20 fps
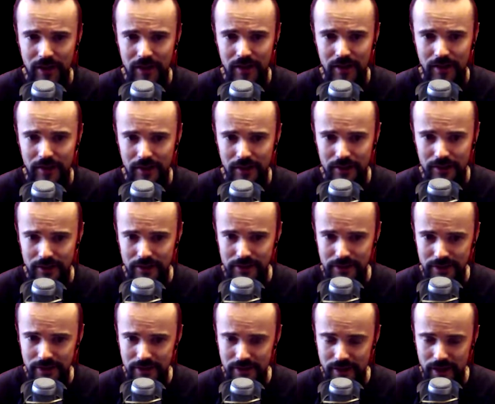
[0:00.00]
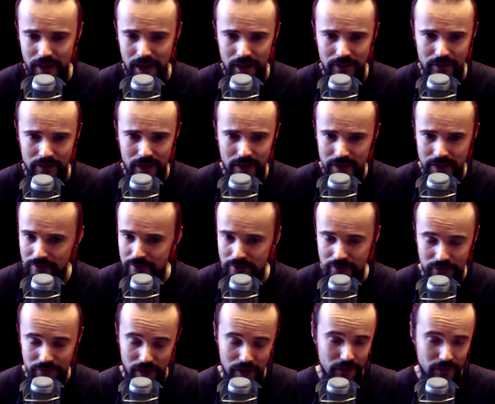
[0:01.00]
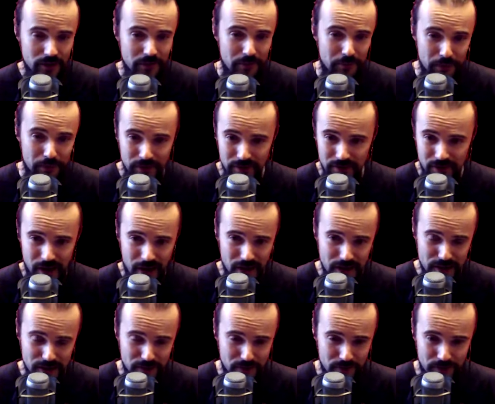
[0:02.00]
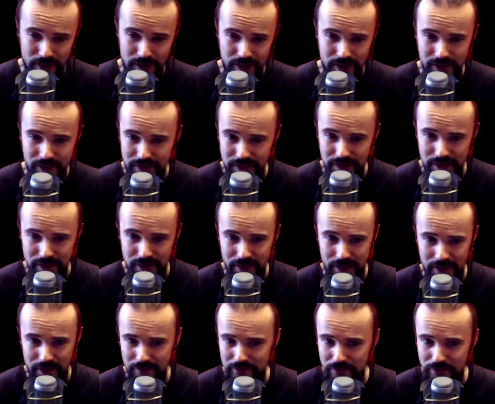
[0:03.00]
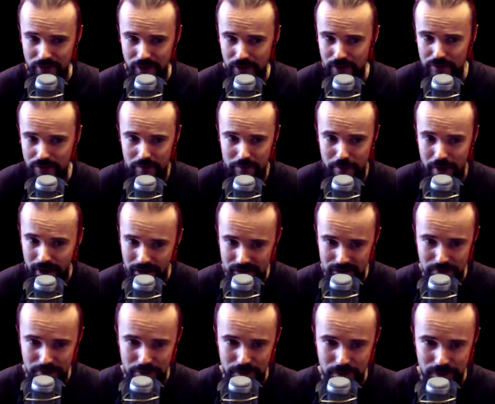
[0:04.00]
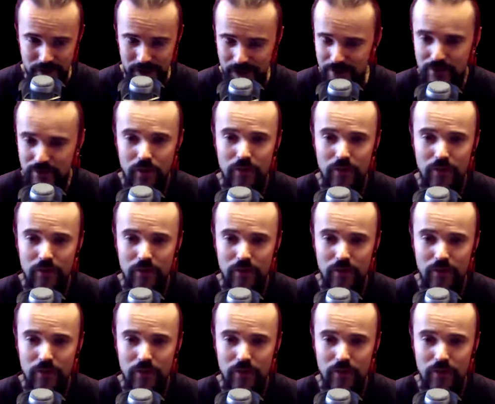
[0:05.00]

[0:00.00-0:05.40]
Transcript: he didn't have, I haven't found any build guides that he did. I haven't found any pass beans. I have no